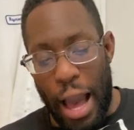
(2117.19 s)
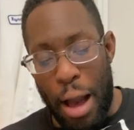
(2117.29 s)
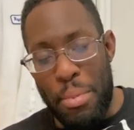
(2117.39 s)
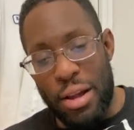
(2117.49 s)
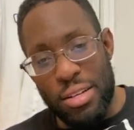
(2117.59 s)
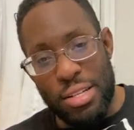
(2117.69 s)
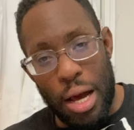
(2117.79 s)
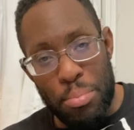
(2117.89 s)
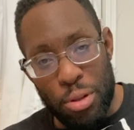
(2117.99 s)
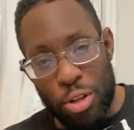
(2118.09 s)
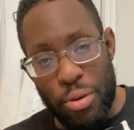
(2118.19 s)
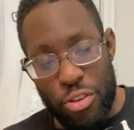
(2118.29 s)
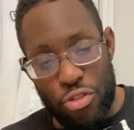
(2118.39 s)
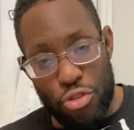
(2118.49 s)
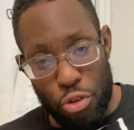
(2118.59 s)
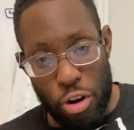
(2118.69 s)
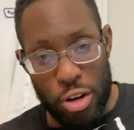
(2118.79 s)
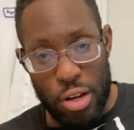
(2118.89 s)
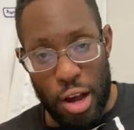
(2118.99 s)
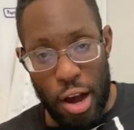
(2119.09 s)
I'm gonna have to stop a little bit
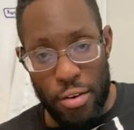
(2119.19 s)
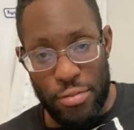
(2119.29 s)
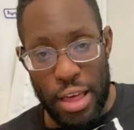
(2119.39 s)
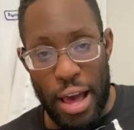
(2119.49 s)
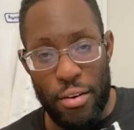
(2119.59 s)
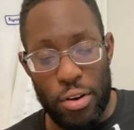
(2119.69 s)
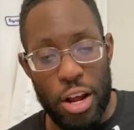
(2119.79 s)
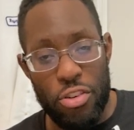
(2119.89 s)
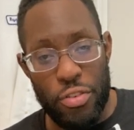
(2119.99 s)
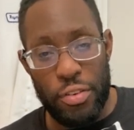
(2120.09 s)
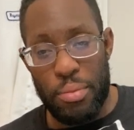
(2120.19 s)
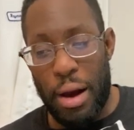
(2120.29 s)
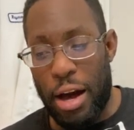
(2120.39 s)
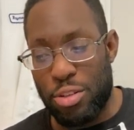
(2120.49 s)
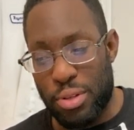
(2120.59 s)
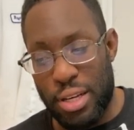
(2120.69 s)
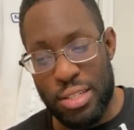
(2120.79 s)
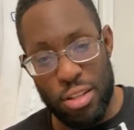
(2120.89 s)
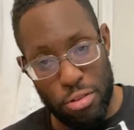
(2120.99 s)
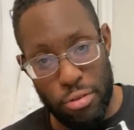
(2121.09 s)
short of that 150 miles
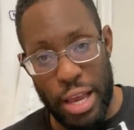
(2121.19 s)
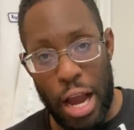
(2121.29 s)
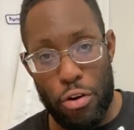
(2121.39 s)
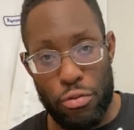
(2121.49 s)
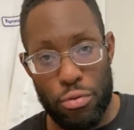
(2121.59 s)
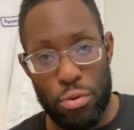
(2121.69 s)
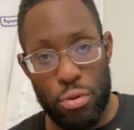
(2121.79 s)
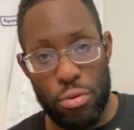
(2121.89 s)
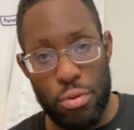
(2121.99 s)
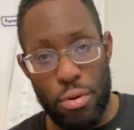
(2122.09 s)
because of the 3-hour rule.